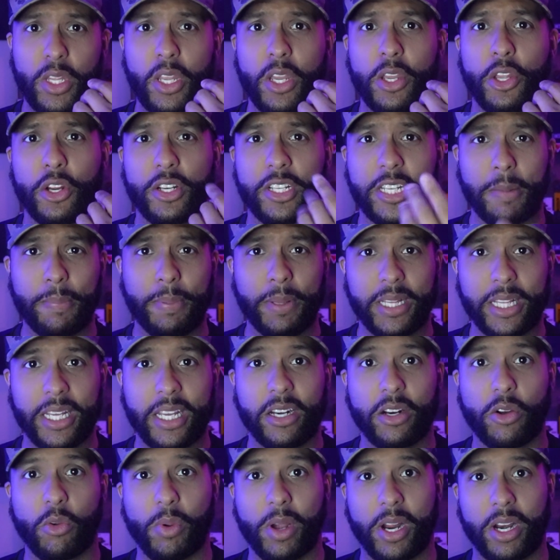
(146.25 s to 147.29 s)
you're typically
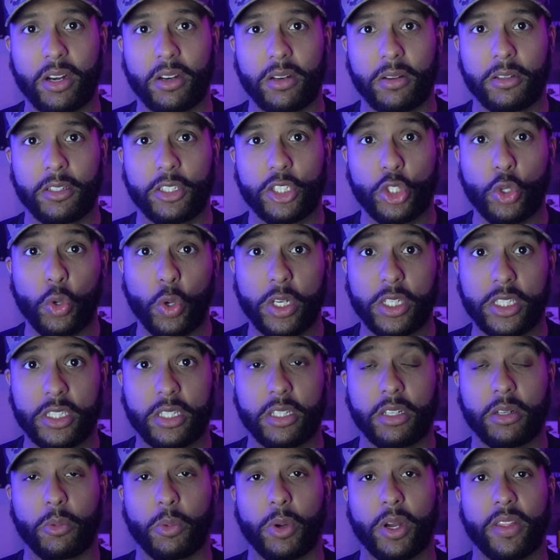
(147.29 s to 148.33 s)
going to wear shorts,
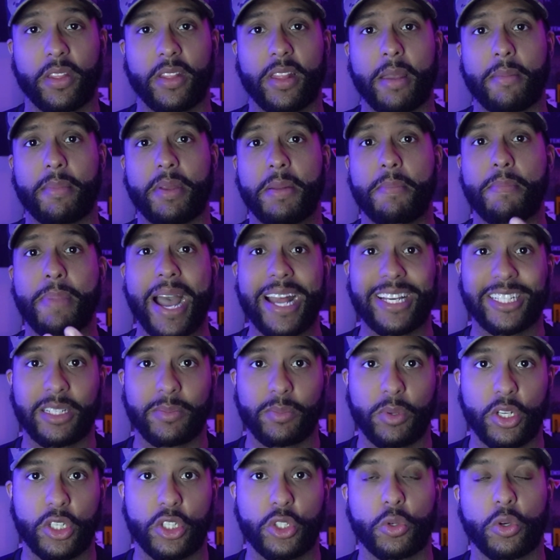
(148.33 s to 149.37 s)
whether that be
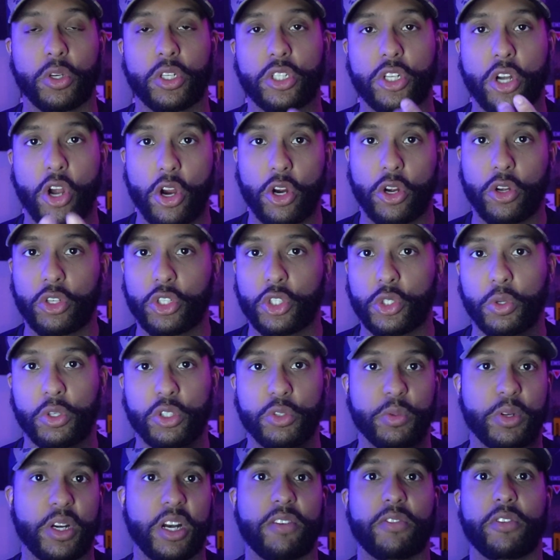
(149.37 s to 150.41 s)
basketball shorts, cargo
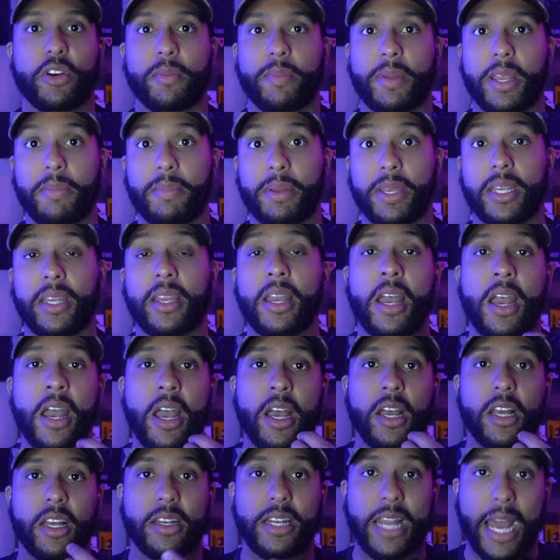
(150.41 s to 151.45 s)
shorts, whatever it may be.
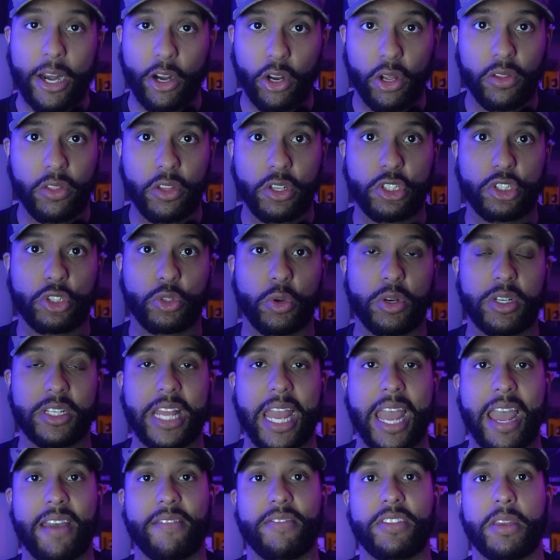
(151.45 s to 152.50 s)
Not all those shorts
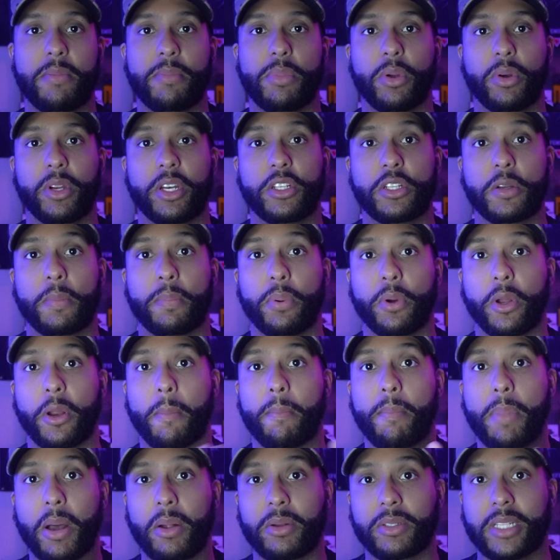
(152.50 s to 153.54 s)
have the ability to put a
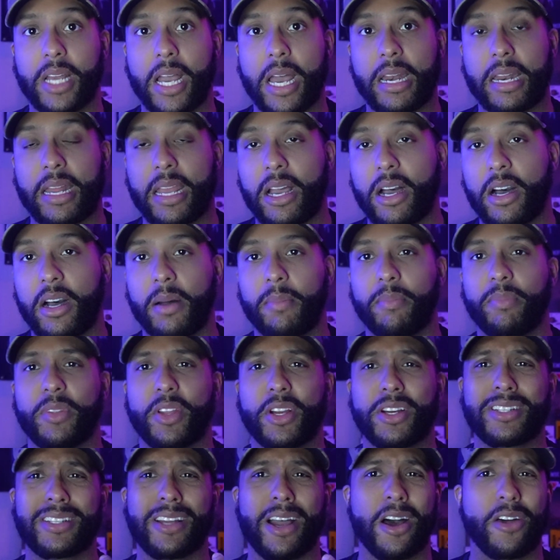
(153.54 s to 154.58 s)
belt on.
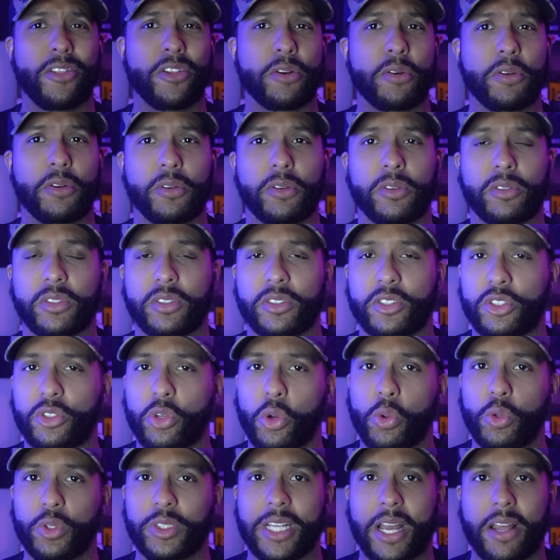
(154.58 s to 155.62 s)
There's other
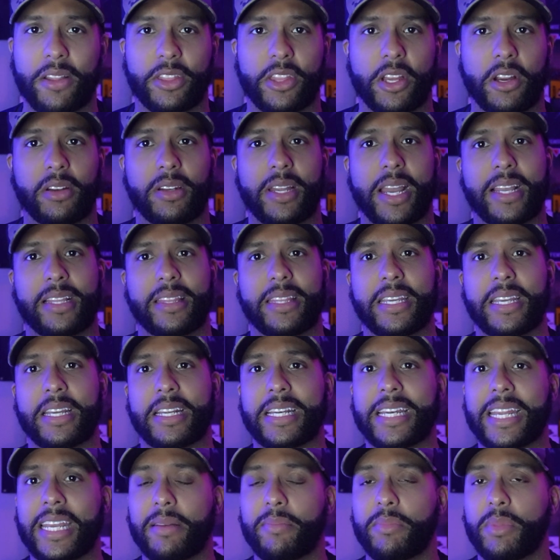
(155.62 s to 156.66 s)
tools out there like the
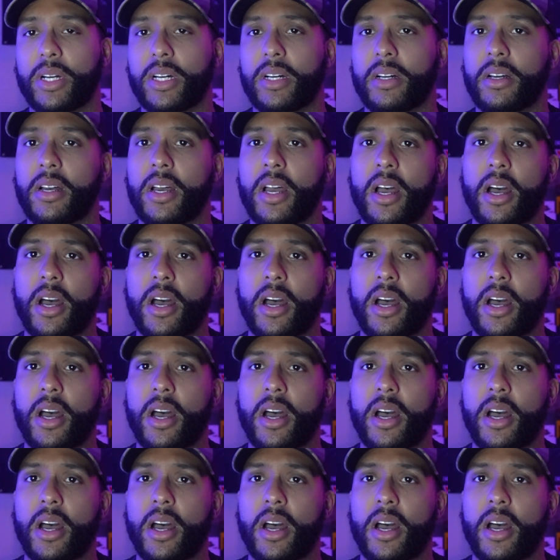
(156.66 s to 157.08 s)
Enigma,